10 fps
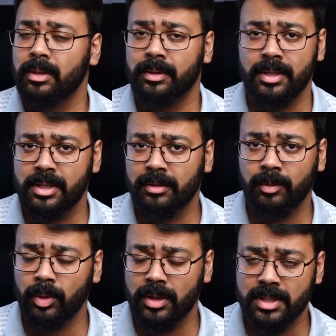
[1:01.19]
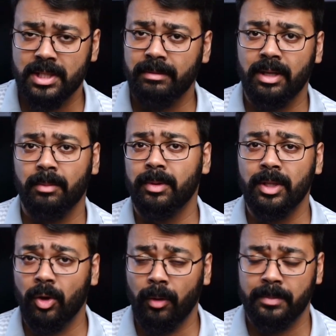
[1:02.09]
this earphone doesn't even come with
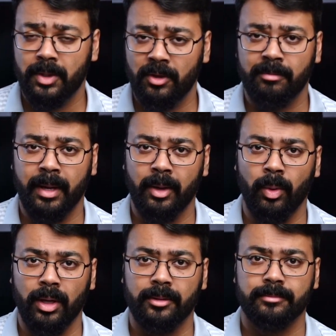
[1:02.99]
the option of buying one.